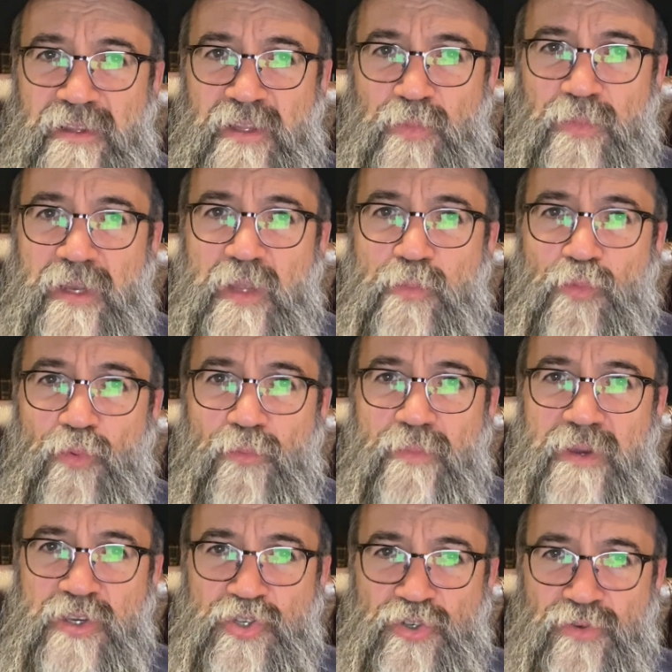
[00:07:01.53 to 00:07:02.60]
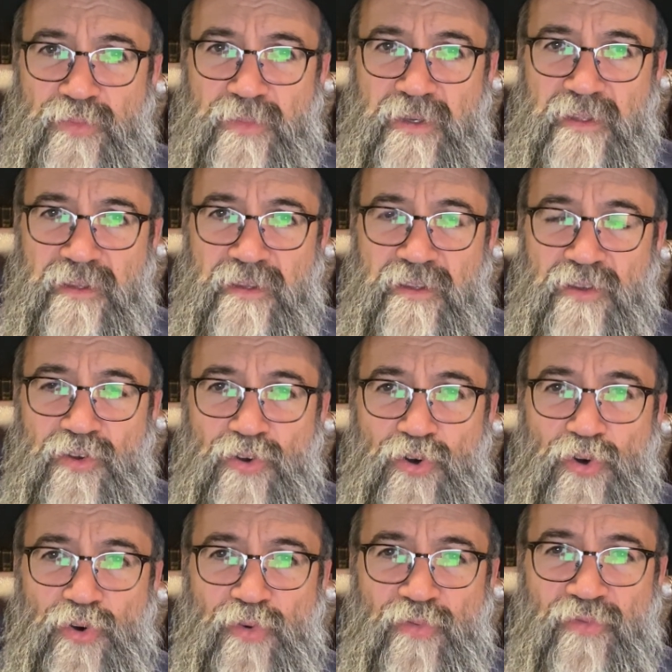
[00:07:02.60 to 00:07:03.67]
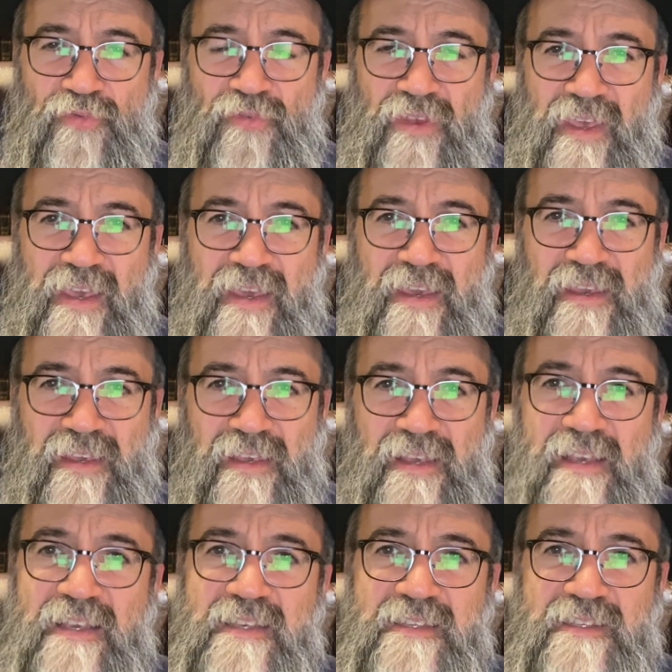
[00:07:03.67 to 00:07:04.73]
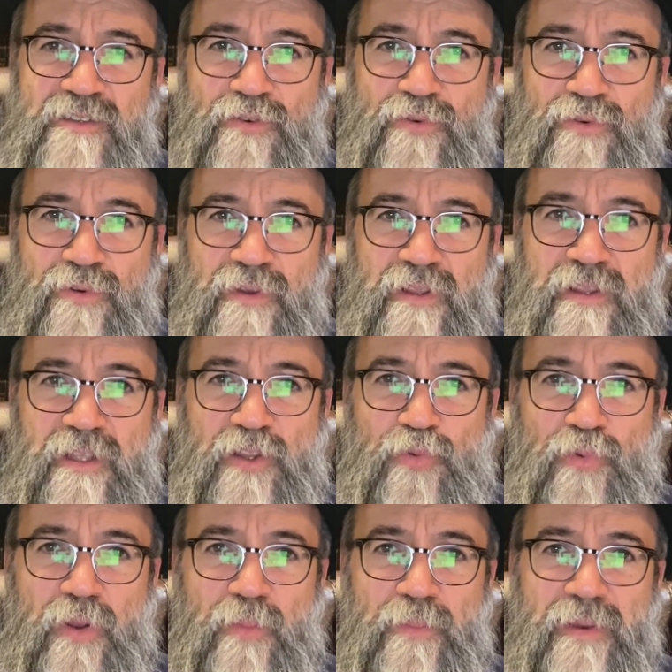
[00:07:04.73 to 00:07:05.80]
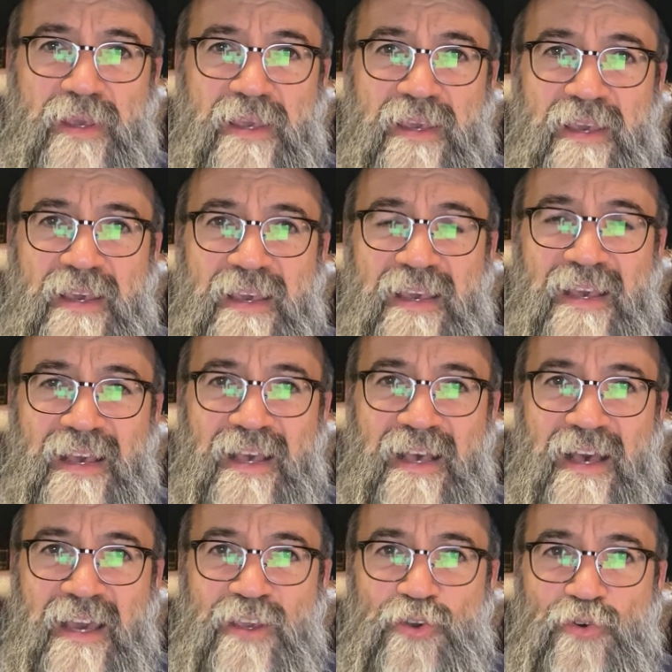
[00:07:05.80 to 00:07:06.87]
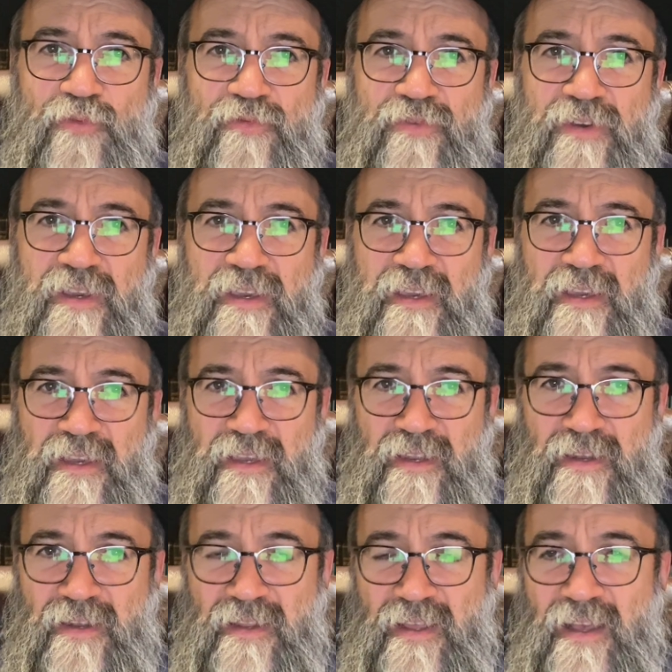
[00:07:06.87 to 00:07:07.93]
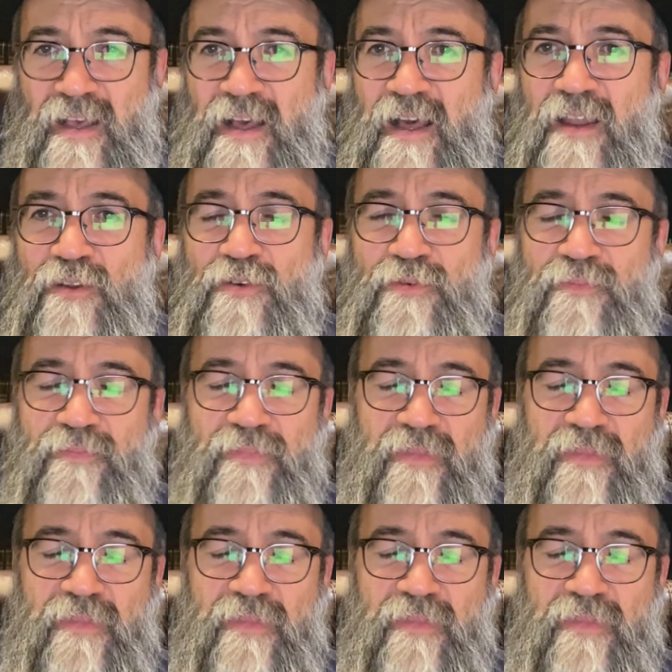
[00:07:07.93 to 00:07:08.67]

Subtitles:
the minimum measurement of a iso that will be chayav and Chalah,